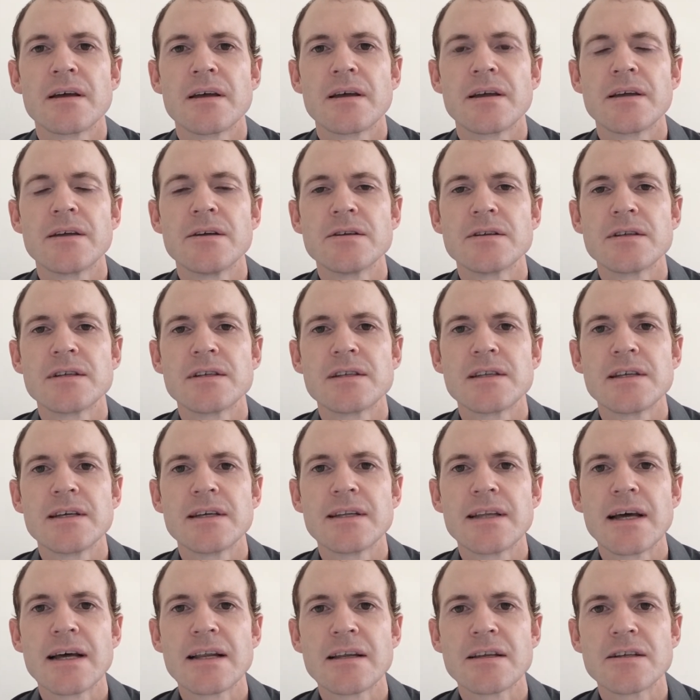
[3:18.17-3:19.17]
He uses the
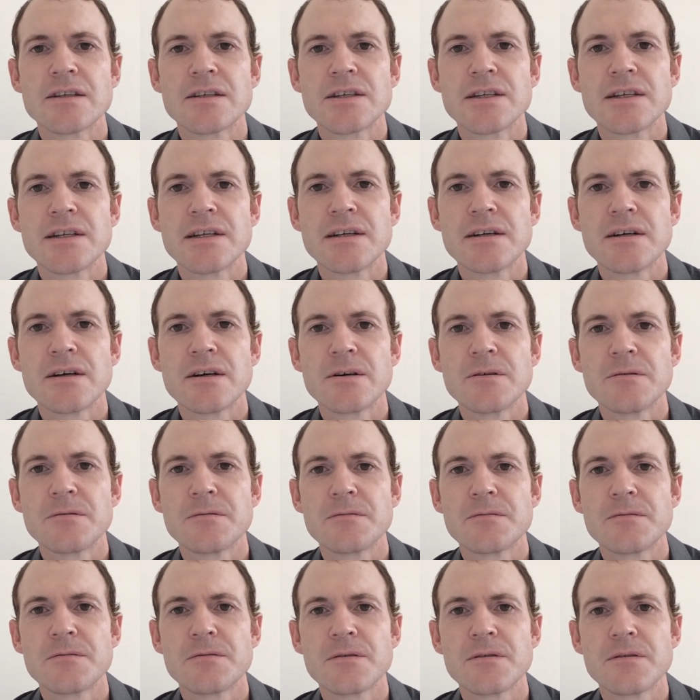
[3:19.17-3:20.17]
analogy of
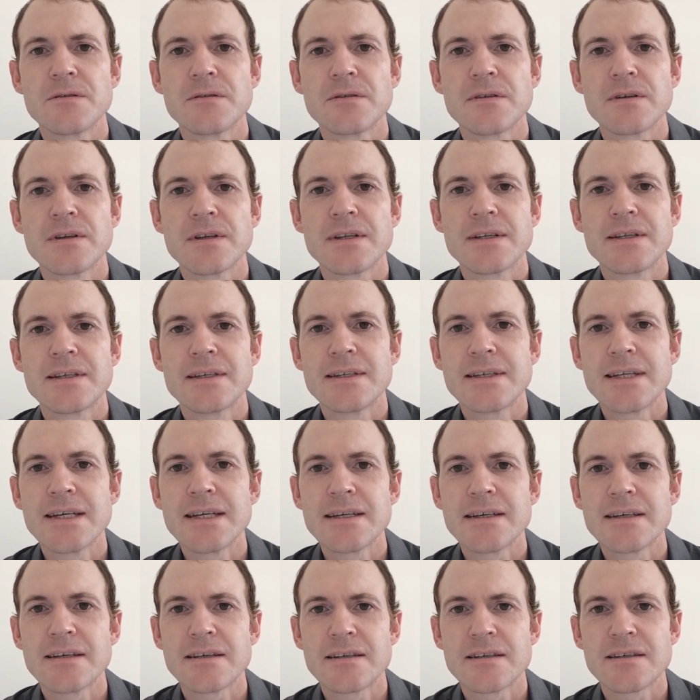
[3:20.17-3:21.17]

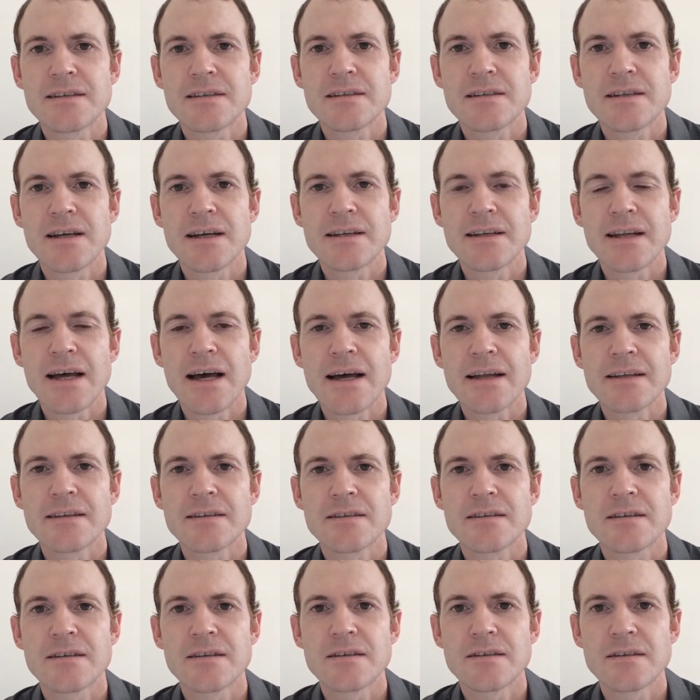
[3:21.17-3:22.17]
deers and
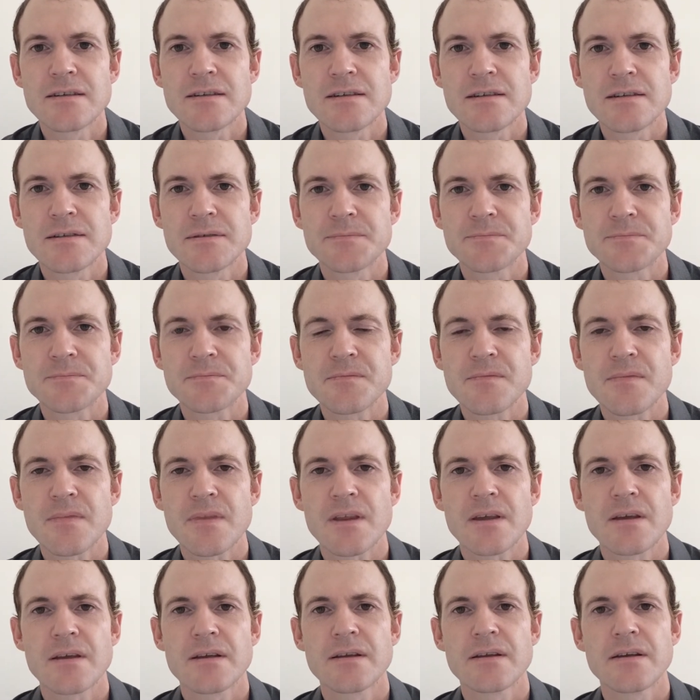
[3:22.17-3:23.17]
antlers.
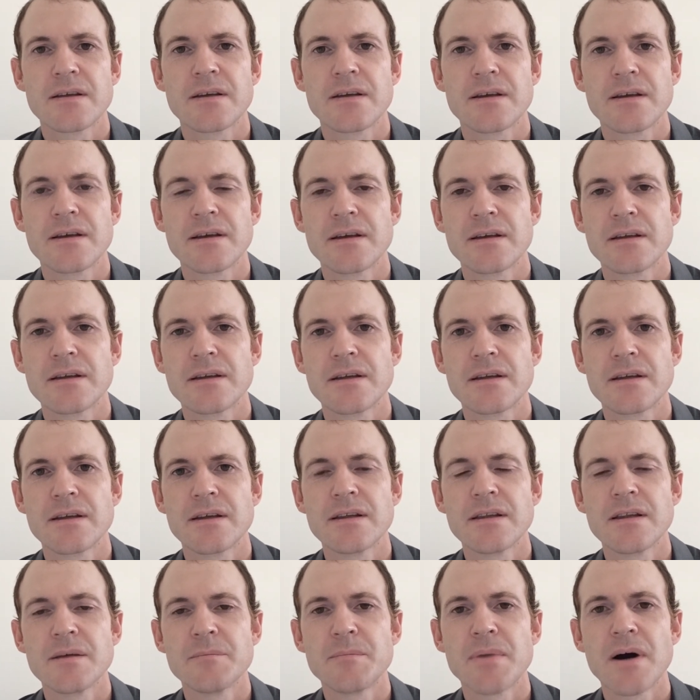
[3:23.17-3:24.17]

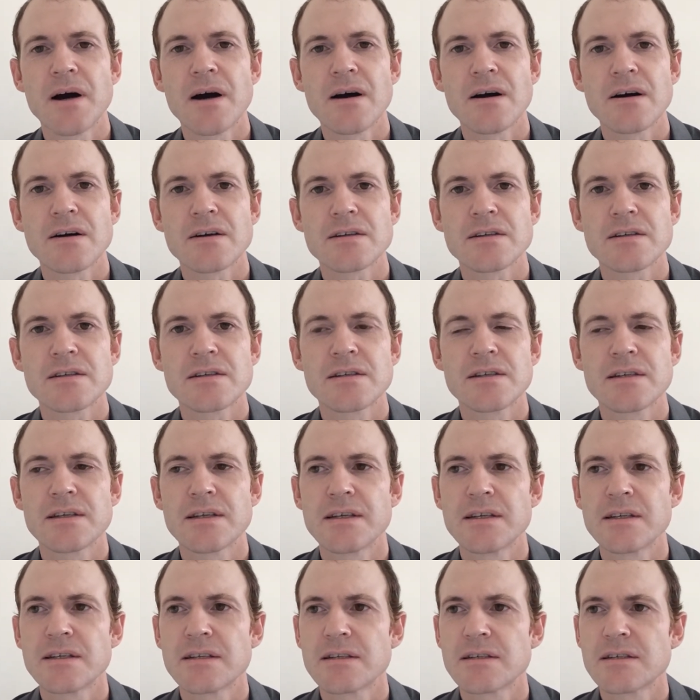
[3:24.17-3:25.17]
In the past,
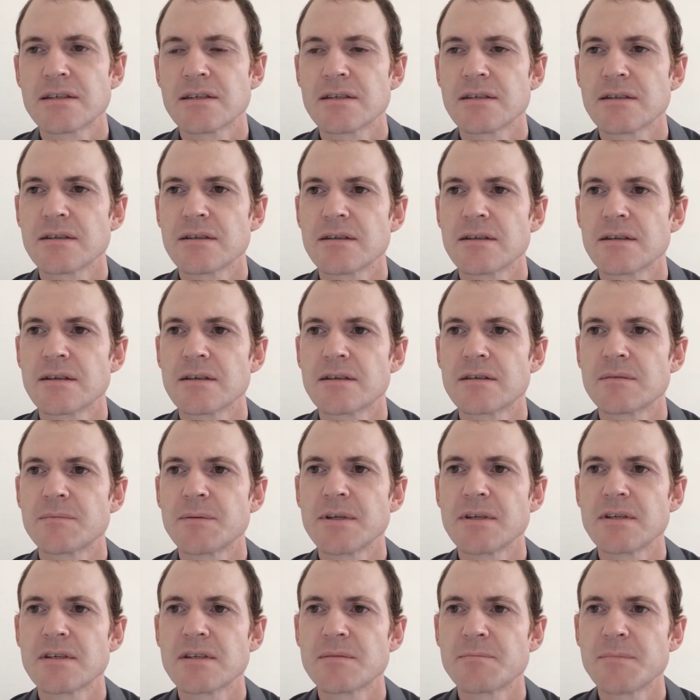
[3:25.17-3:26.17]
it's
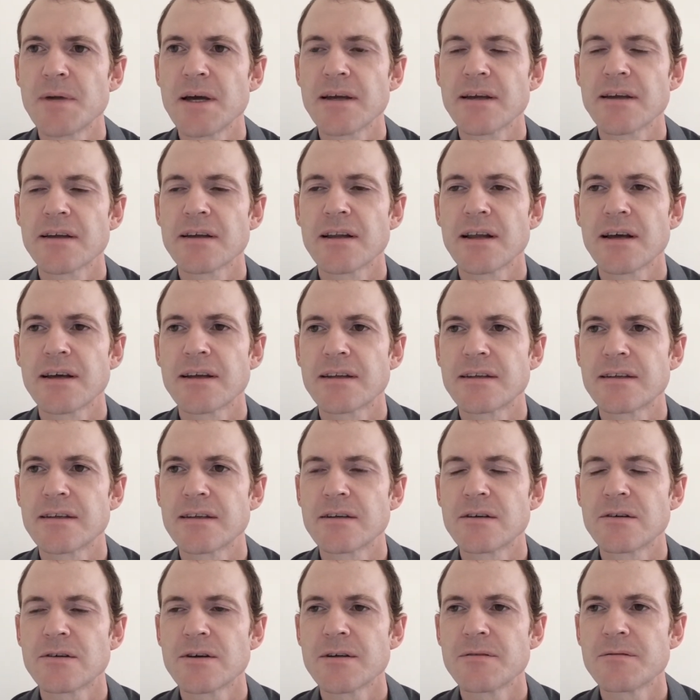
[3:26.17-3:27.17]
been
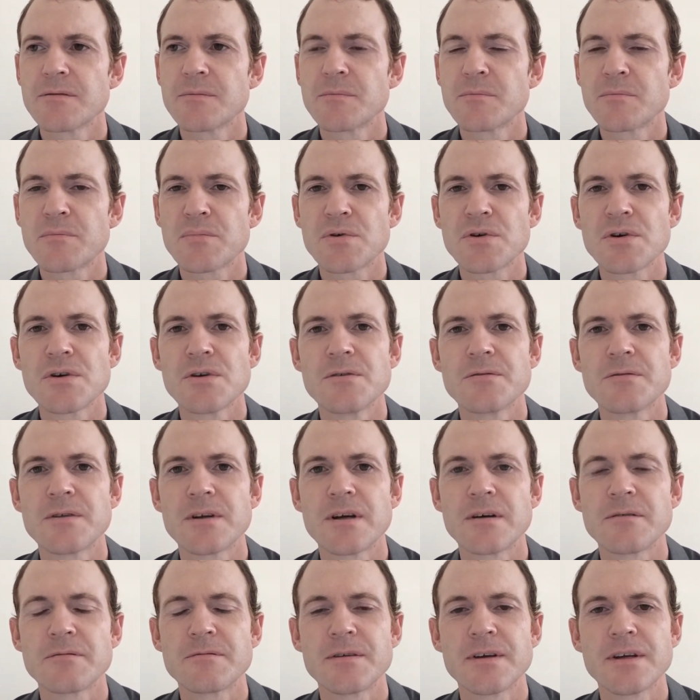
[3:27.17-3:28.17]
speculated or even proven,
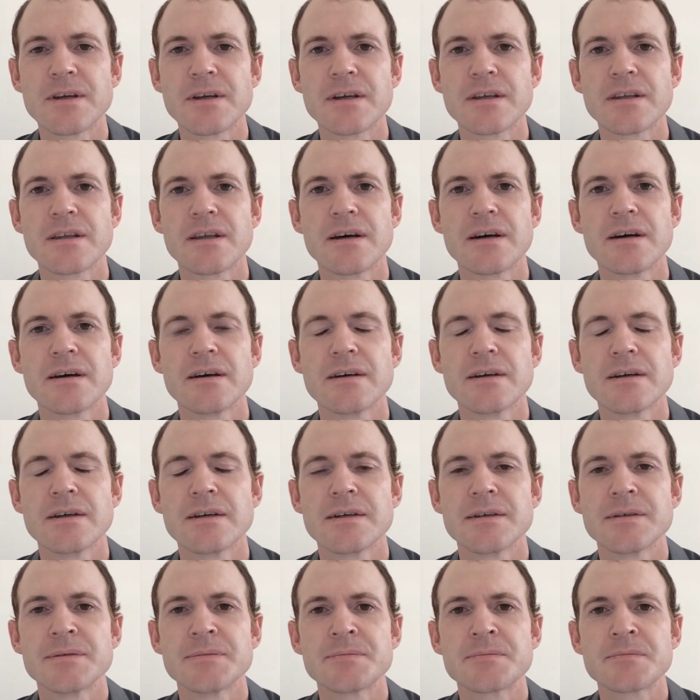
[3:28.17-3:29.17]
I think, that
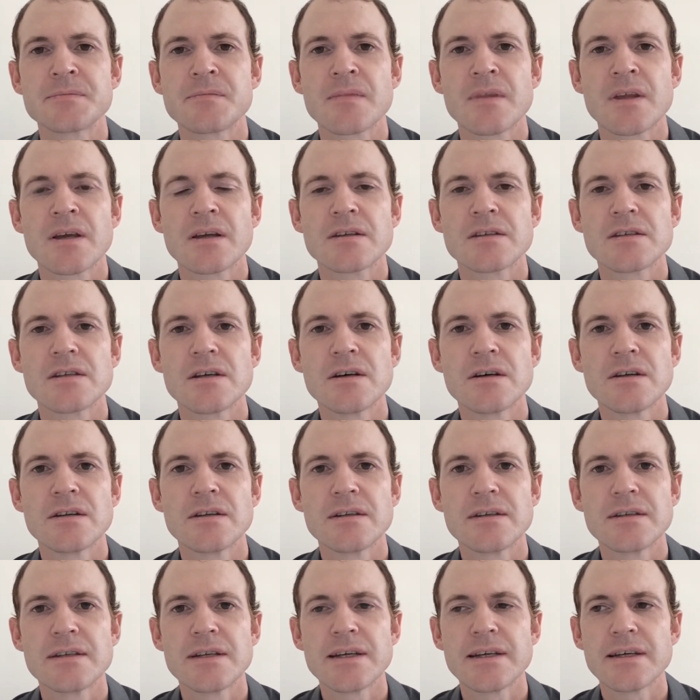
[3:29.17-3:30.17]

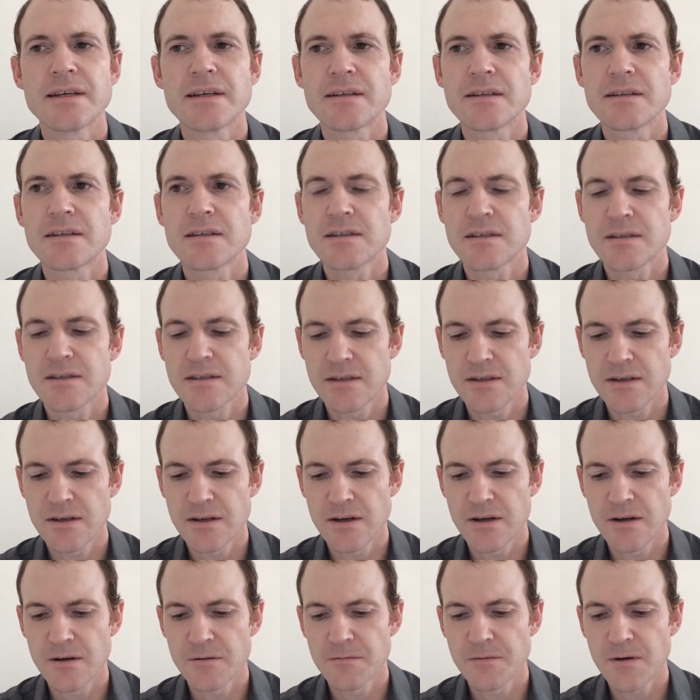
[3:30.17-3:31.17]
certain deers
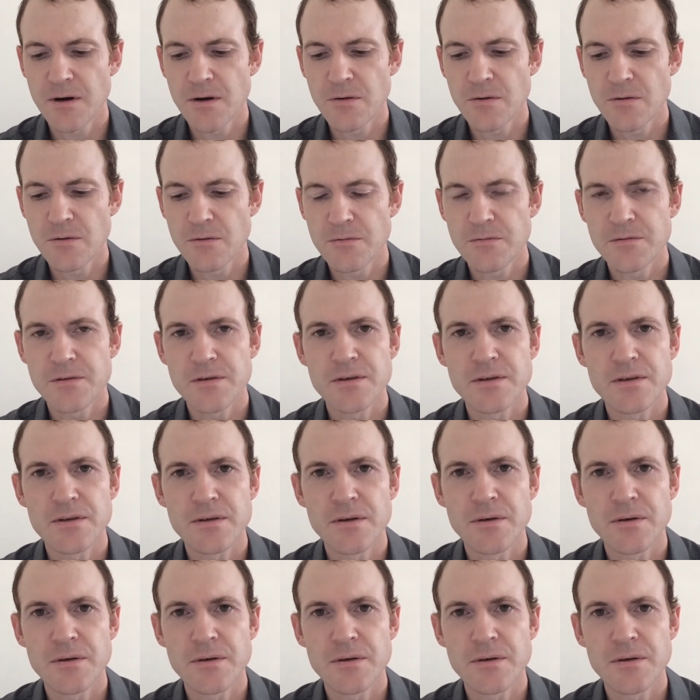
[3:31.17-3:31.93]
evolved